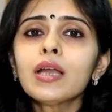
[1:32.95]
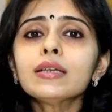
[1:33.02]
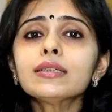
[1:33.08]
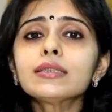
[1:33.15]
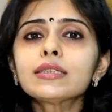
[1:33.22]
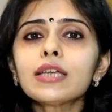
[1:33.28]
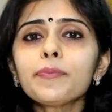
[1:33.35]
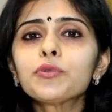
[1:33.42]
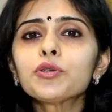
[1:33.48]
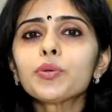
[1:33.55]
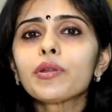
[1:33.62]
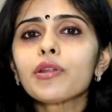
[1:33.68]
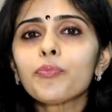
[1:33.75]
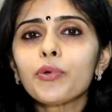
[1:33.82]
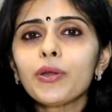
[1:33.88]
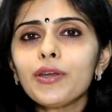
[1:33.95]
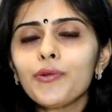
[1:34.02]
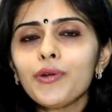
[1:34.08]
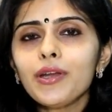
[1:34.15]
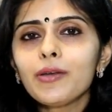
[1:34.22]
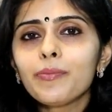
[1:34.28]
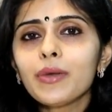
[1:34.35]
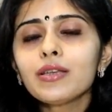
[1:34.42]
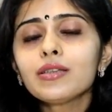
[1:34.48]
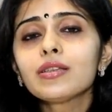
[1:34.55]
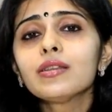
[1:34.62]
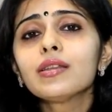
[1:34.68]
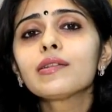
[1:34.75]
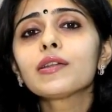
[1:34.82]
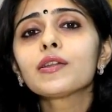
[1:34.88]
Step two is a pre-treatment.
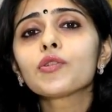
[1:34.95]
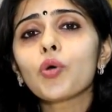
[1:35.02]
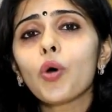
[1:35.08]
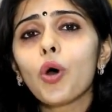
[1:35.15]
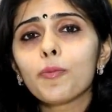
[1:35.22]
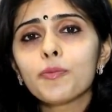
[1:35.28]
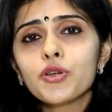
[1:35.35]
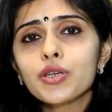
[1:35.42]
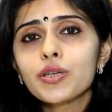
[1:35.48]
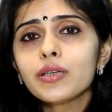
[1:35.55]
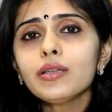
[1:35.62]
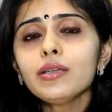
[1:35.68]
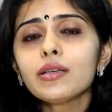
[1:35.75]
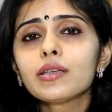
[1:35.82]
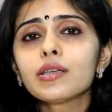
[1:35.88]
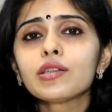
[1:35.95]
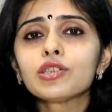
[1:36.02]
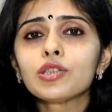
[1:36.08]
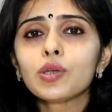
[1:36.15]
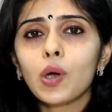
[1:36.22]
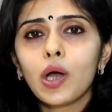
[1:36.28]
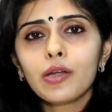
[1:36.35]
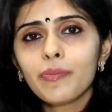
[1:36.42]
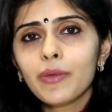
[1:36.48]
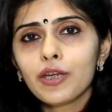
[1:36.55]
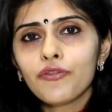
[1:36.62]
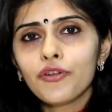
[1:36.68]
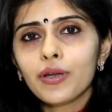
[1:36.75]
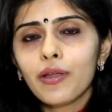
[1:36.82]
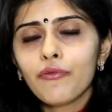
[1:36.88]
This is optional. It is not meant
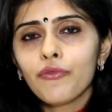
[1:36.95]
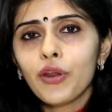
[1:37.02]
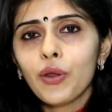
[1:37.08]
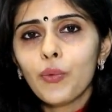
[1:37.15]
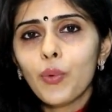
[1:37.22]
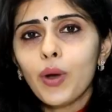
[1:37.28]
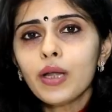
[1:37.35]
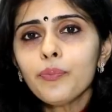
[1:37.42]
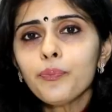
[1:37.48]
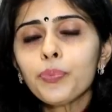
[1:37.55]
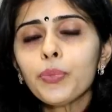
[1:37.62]
for everyone.